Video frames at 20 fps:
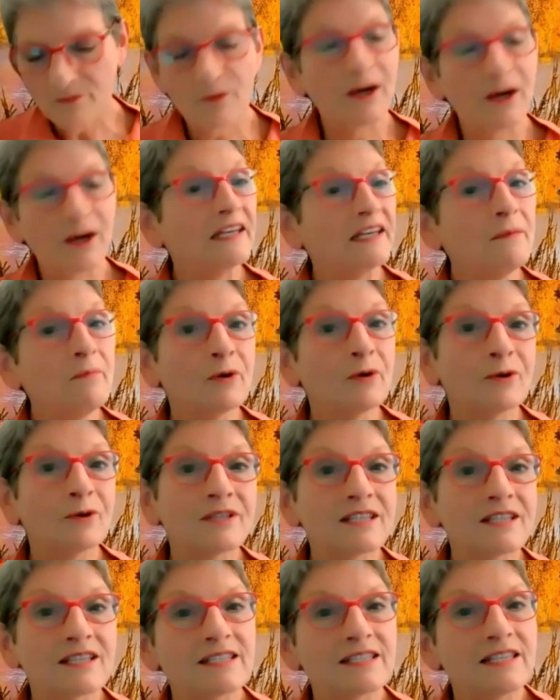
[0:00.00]
Brandy
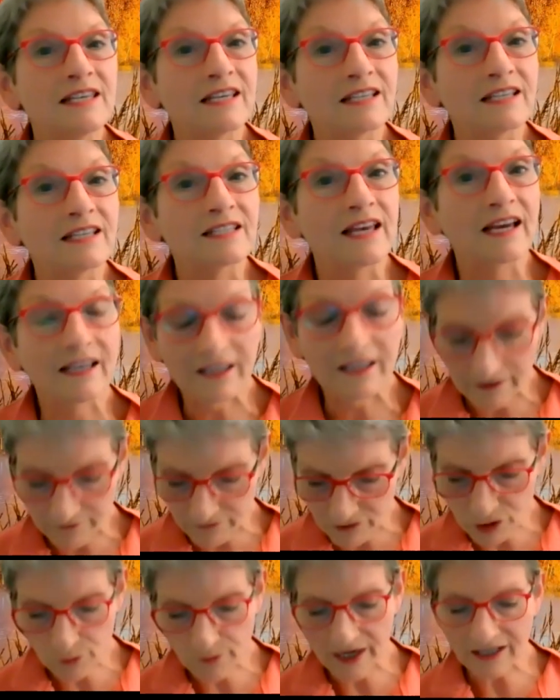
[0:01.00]
Burns is the
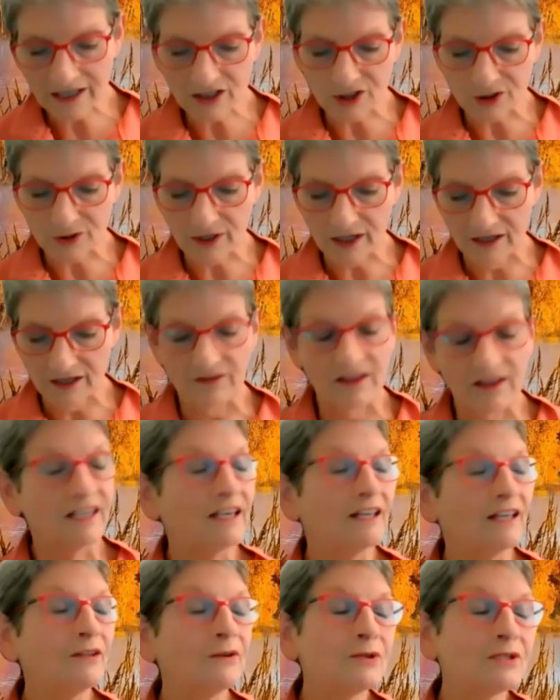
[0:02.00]
executive director of the
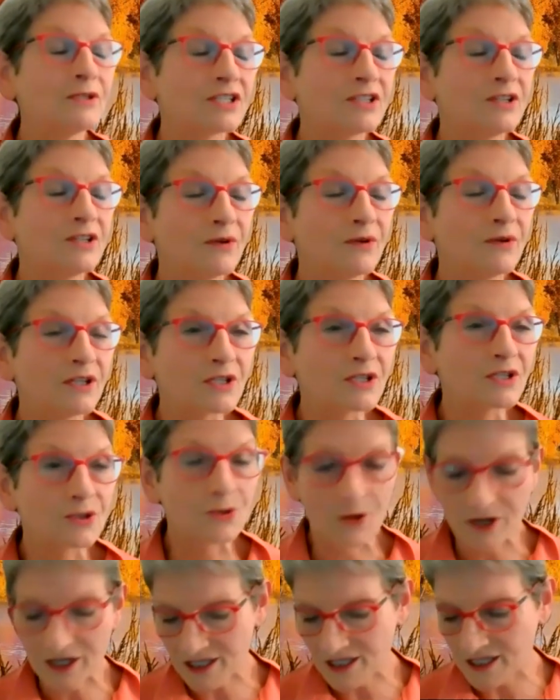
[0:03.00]
Yellowstone
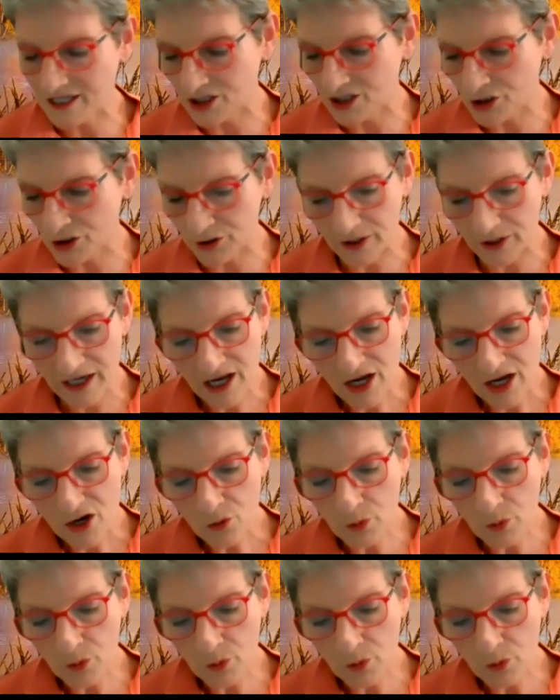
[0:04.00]
Historic Center,